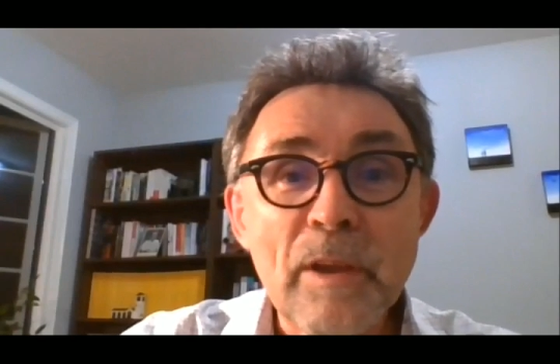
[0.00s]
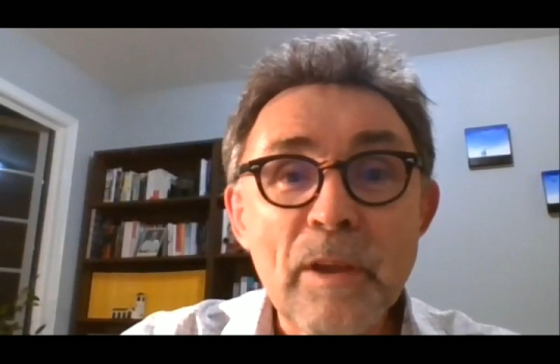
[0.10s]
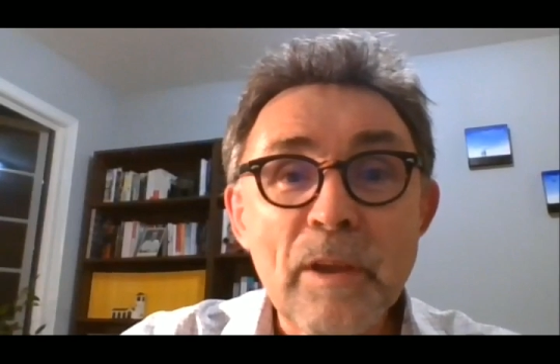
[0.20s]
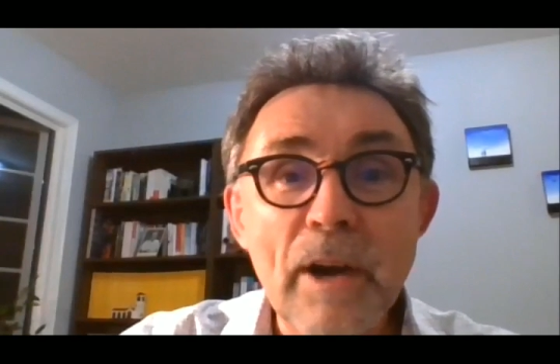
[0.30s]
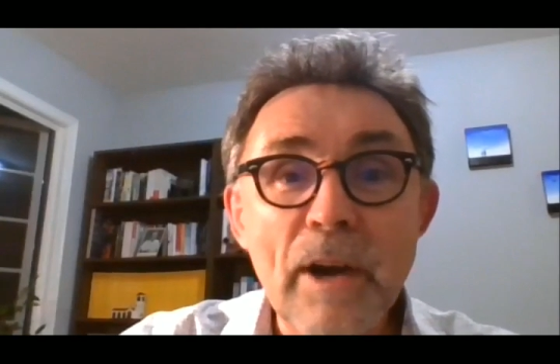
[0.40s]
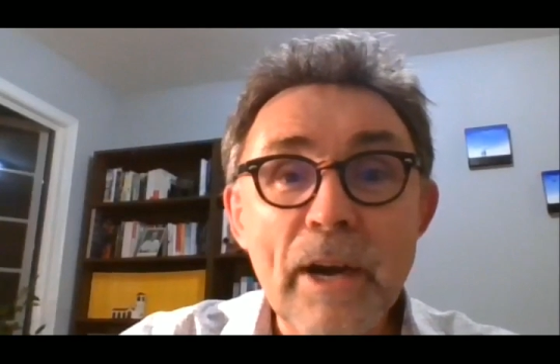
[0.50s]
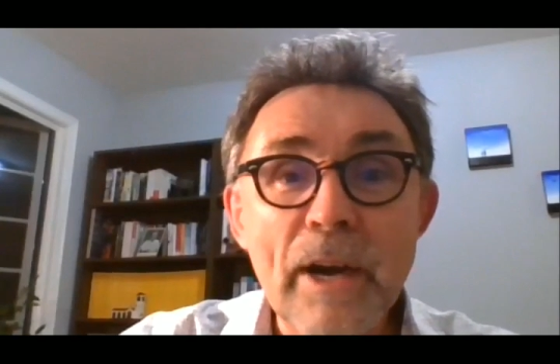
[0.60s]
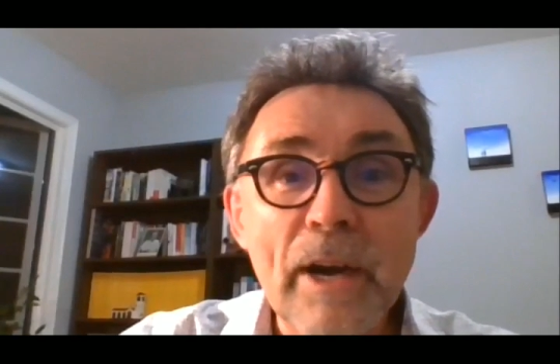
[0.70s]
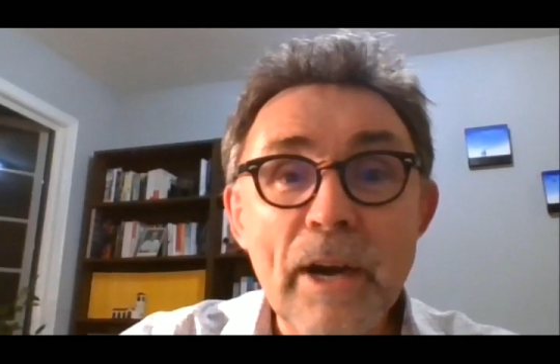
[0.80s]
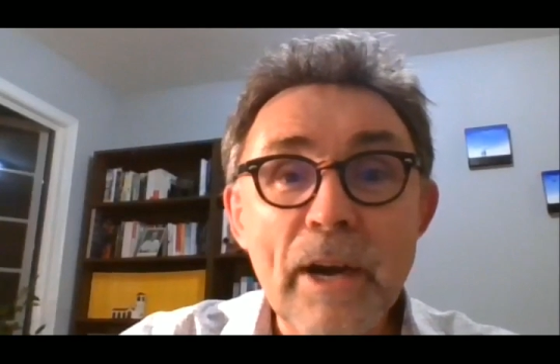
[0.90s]
right?
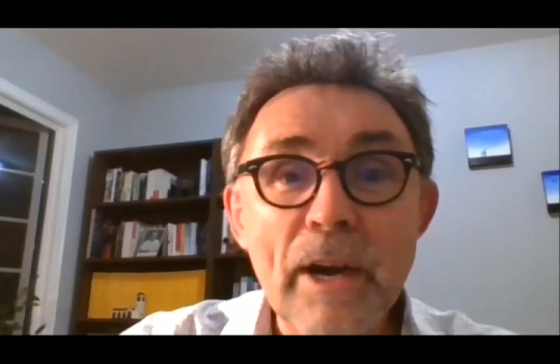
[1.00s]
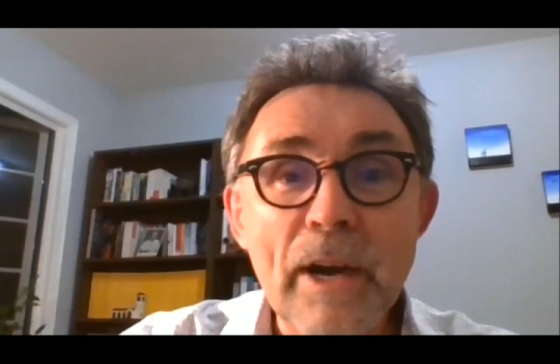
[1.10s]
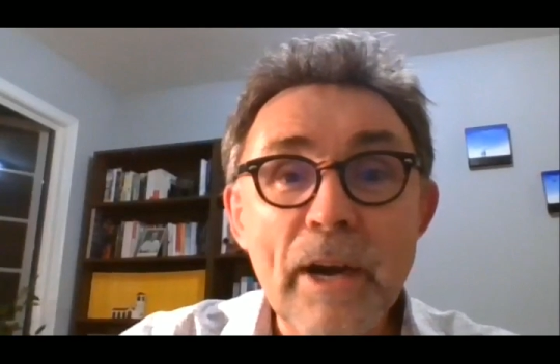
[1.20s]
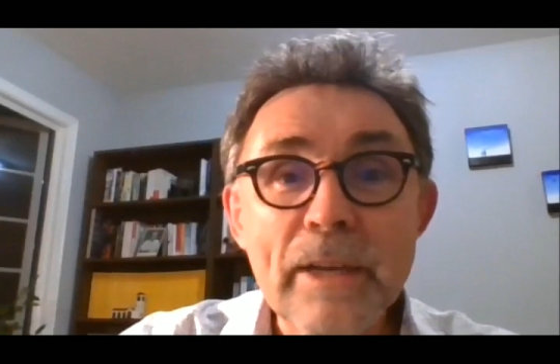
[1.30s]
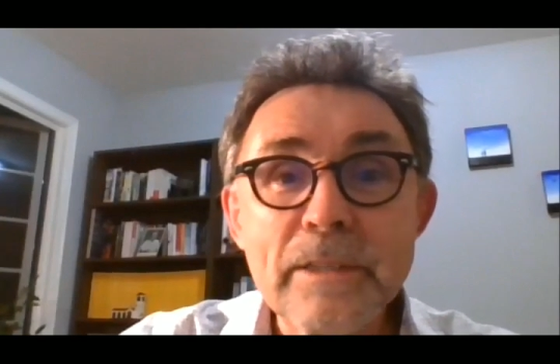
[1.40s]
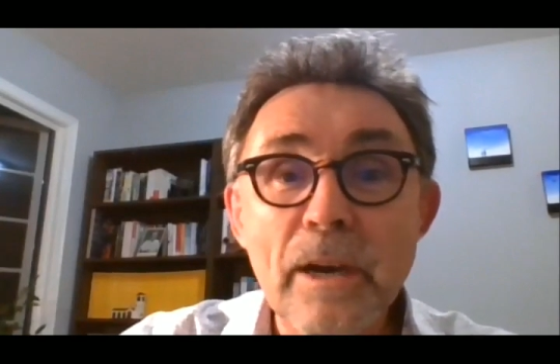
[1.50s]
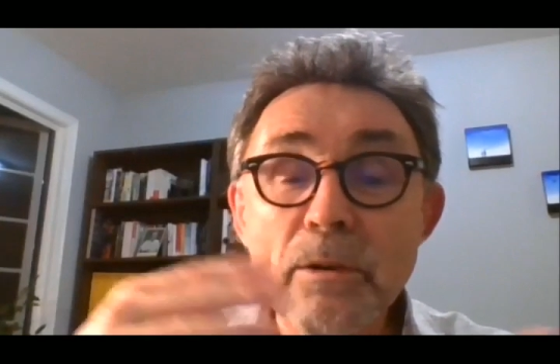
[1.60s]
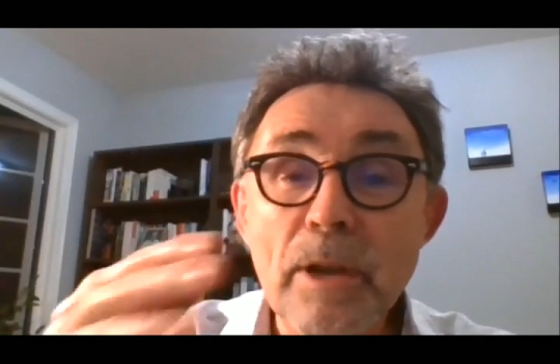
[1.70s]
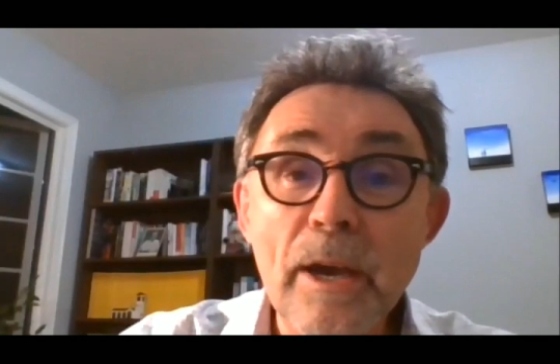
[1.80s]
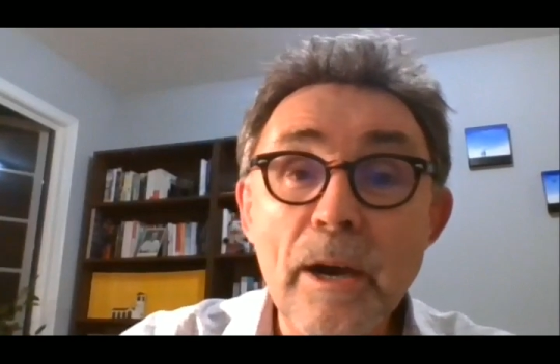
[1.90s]
So now,
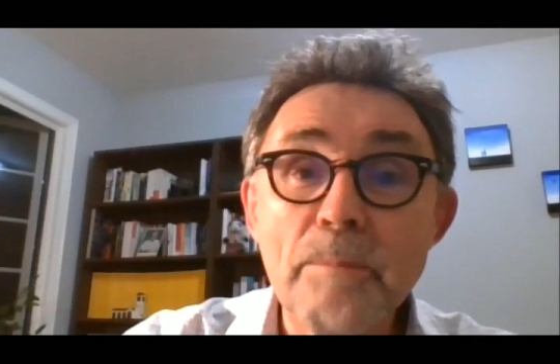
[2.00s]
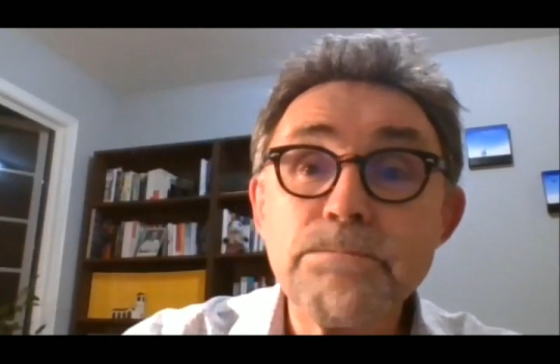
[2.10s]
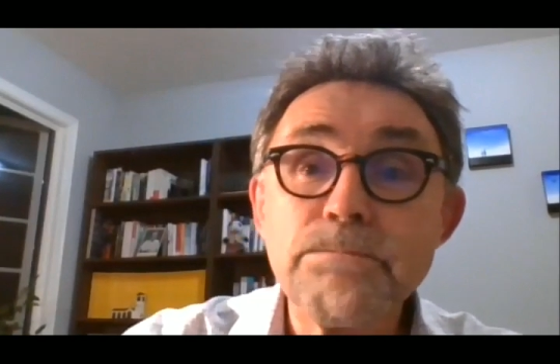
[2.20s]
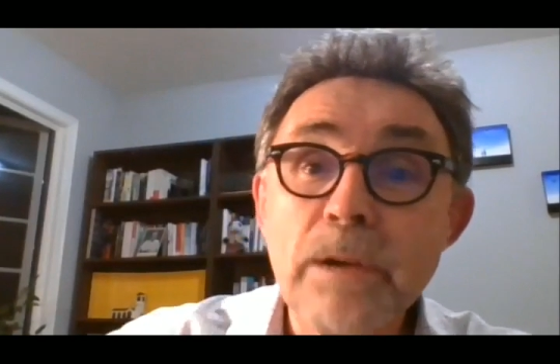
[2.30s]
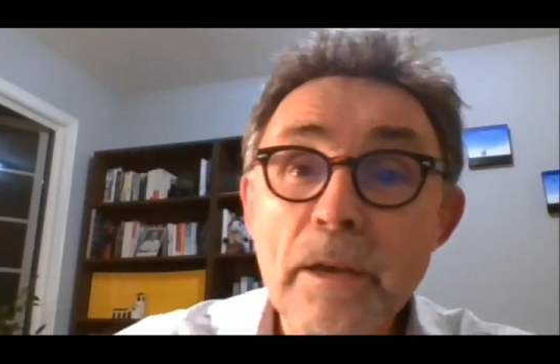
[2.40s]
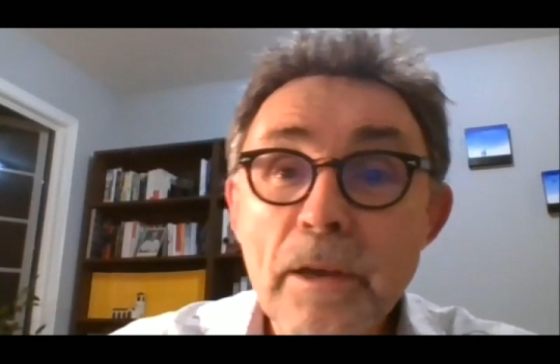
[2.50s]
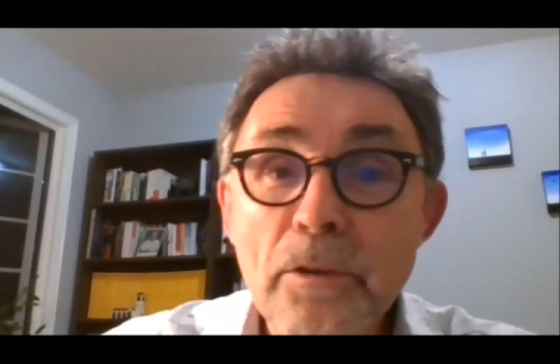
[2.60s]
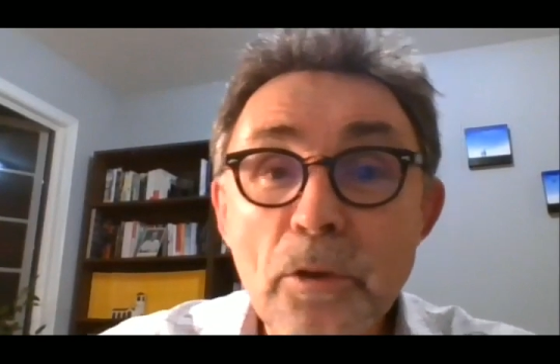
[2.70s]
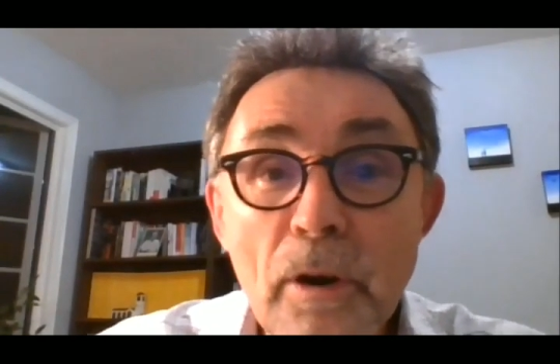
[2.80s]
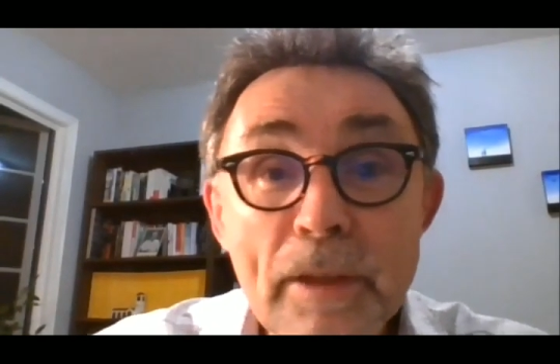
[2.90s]

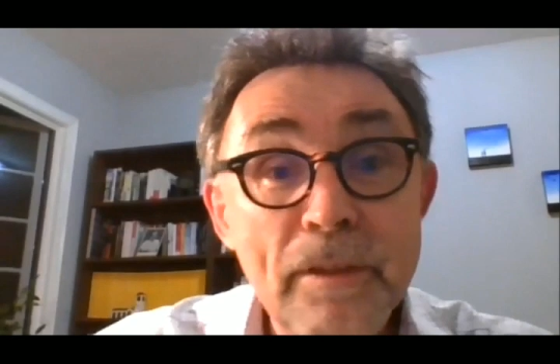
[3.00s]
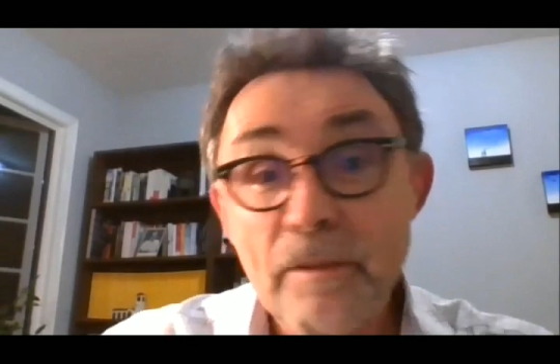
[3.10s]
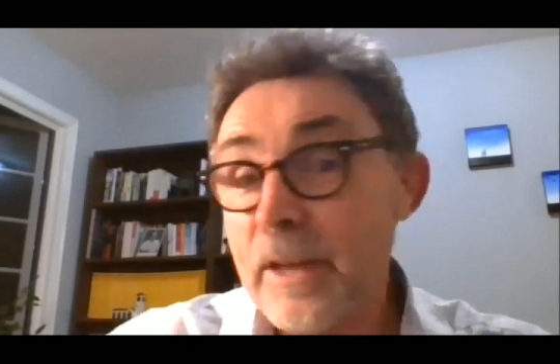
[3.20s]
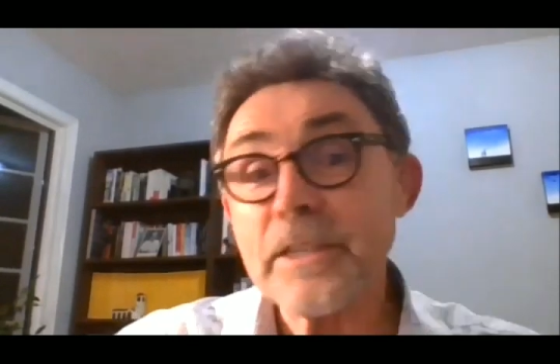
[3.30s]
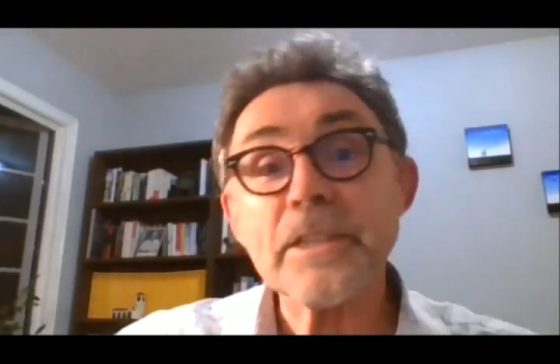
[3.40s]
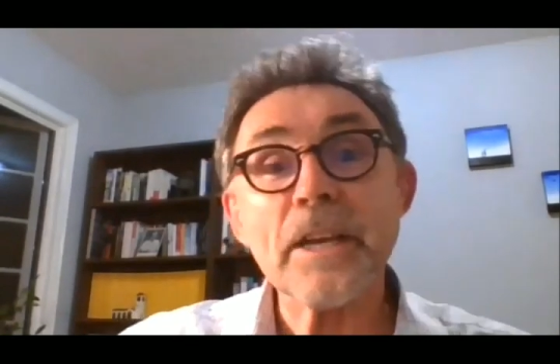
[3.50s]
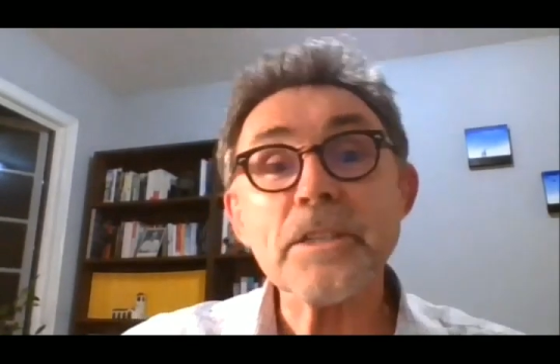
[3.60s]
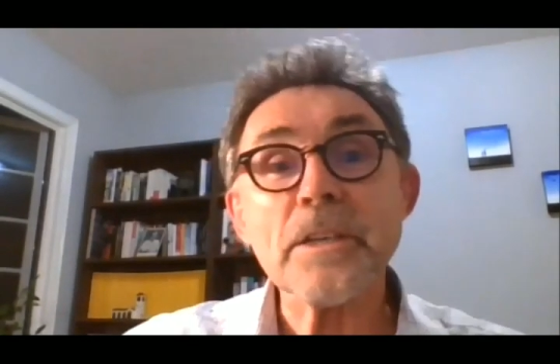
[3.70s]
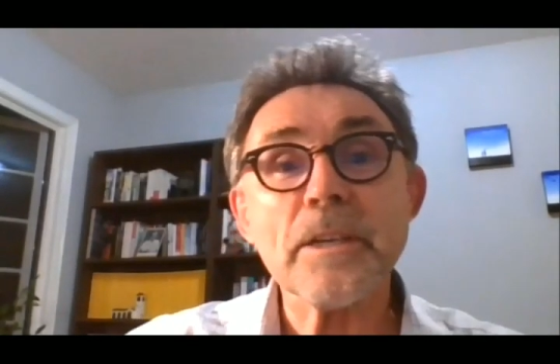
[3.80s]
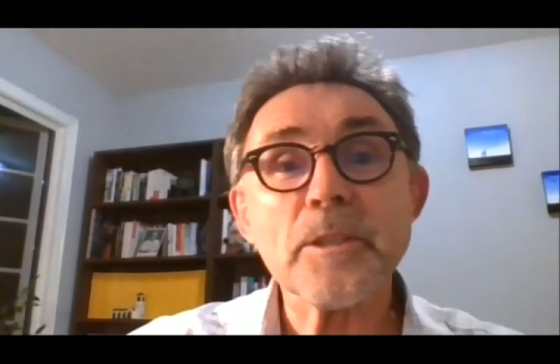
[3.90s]
I think that's
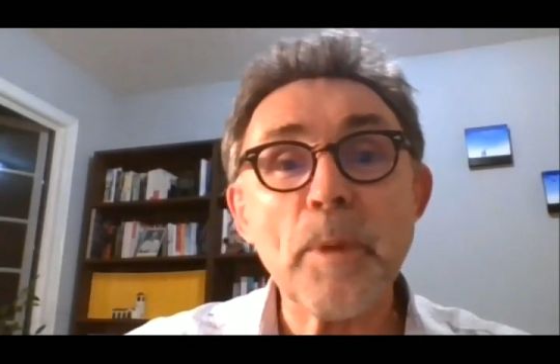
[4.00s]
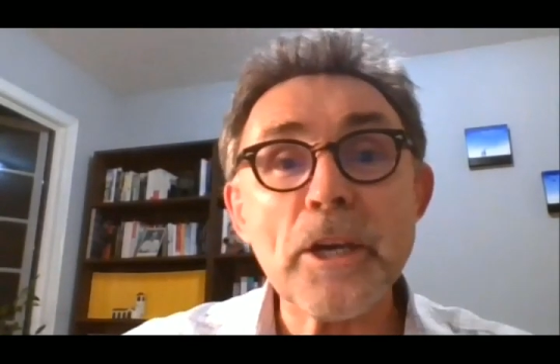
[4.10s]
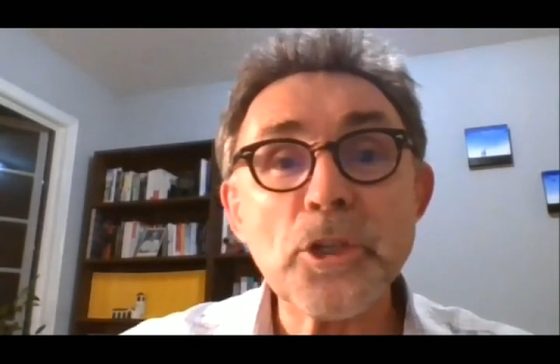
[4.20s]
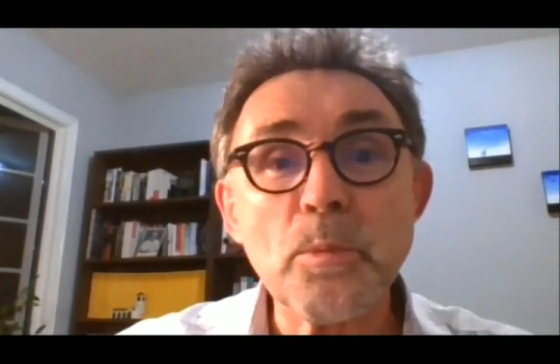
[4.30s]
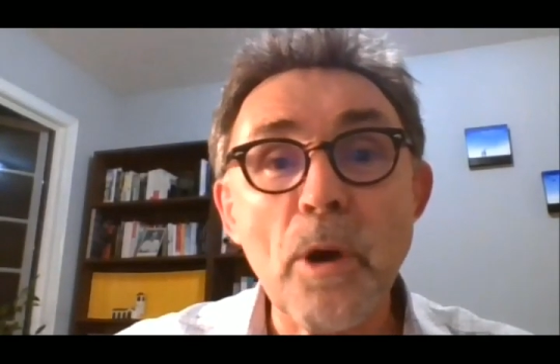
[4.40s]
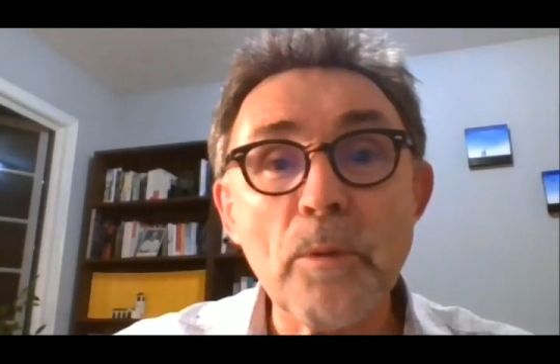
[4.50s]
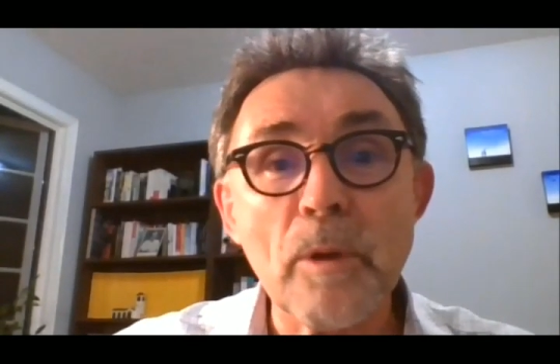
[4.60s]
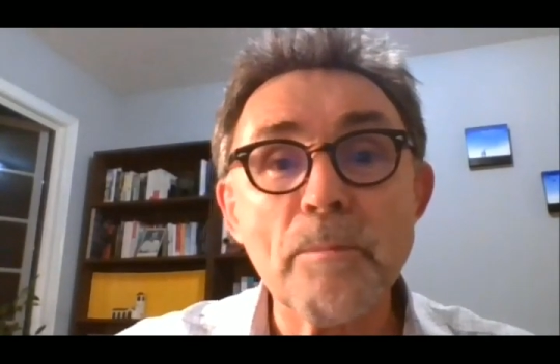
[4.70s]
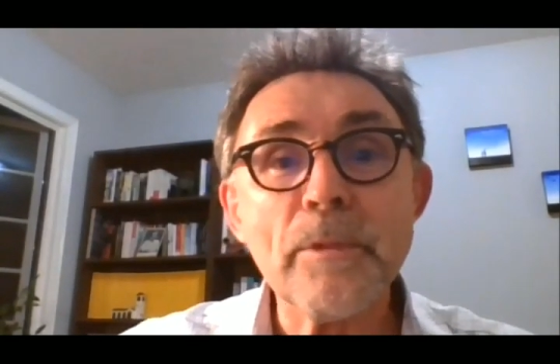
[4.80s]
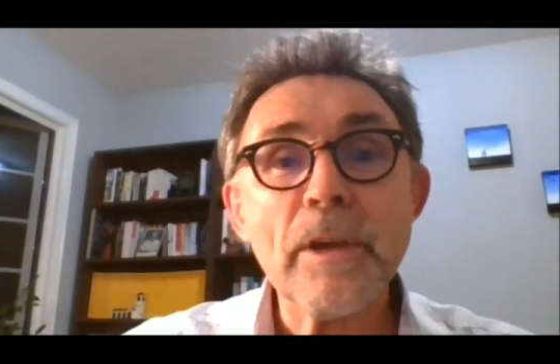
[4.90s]
essentially a spatial problem.